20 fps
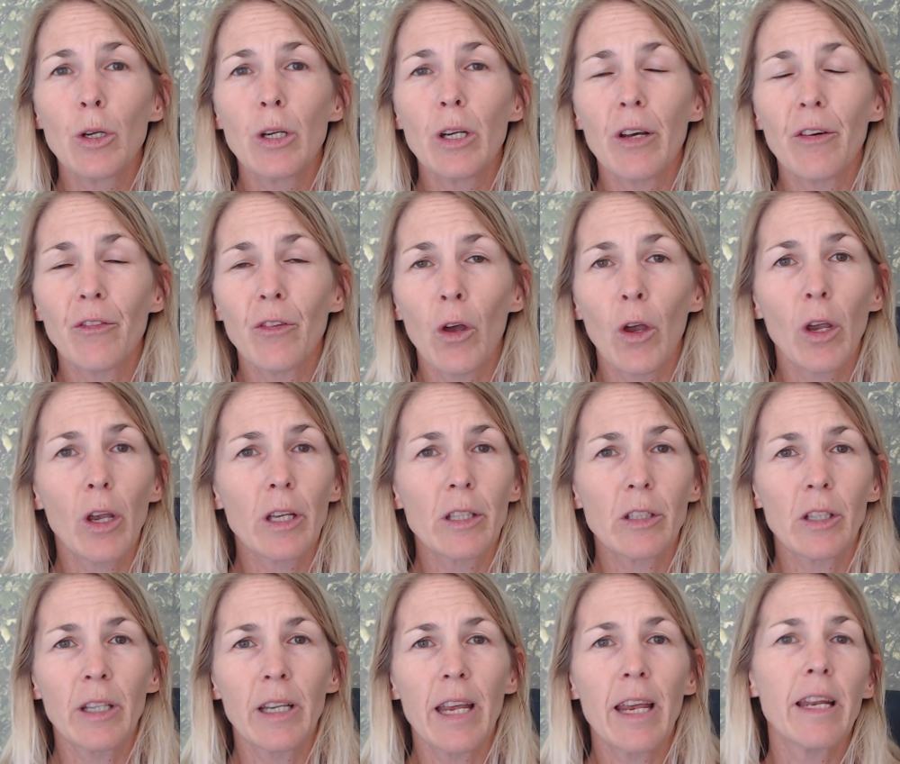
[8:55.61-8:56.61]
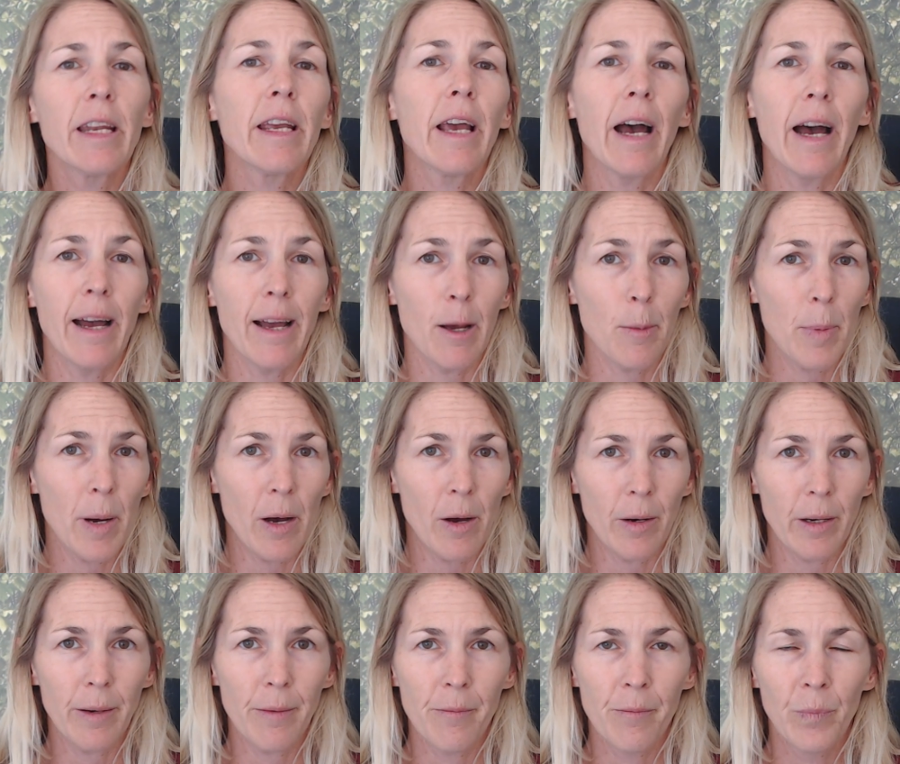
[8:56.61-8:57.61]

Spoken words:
a focus on any higher power.